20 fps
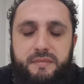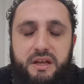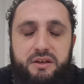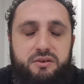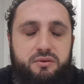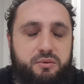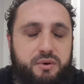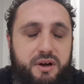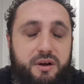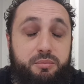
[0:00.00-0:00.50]

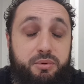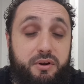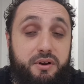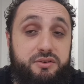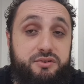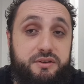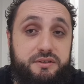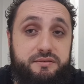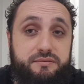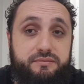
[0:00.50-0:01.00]
you were
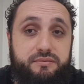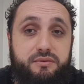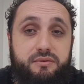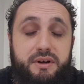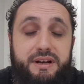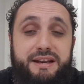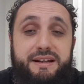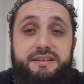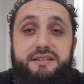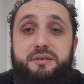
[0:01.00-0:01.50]
apologizing for,
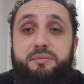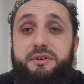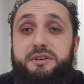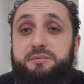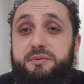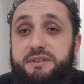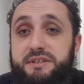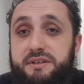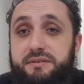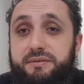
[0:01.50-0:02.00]
and it needs to be
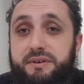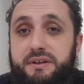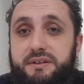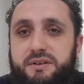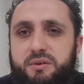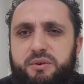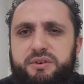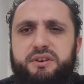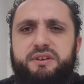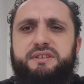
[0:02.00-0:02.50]
specific.
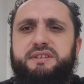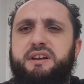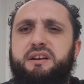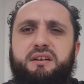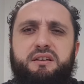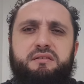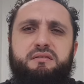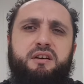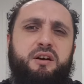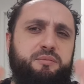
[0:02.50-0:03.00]
So when you just
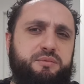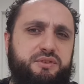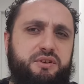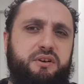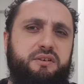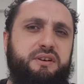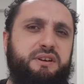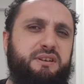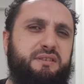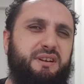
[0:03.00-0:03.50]
say I'm
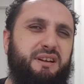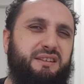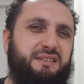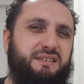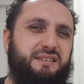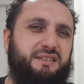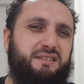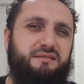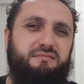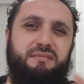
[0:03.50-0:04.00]
sorry,
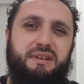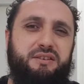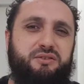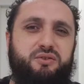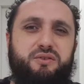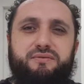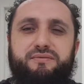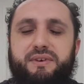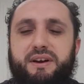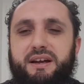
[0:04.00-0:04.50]
it's
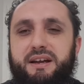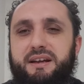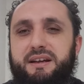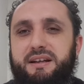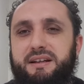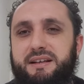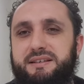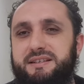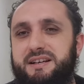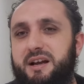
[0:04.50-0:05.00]
too vague.
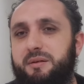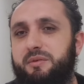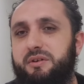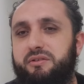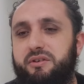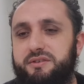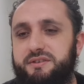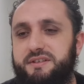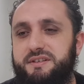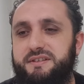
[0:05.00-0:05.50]
It doesn't come
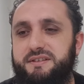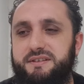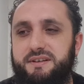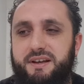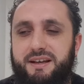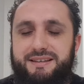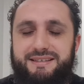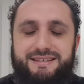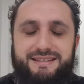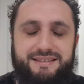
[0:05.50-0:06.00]
across
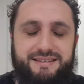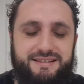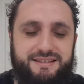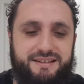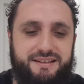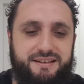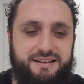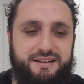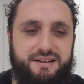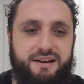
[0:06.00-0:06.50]
as
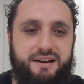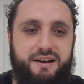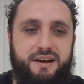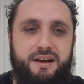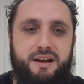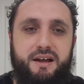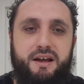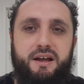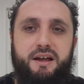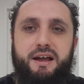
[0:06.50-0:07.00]
sincere,
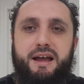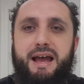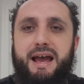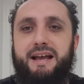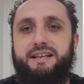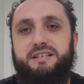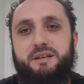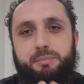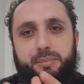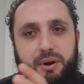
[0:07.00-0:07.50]

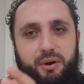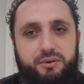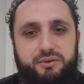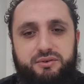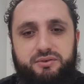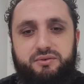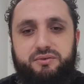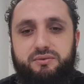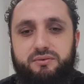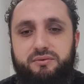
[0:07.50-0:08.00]
as
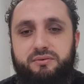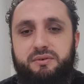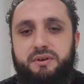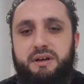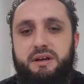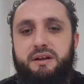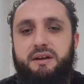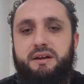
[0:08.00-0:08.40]
opposed to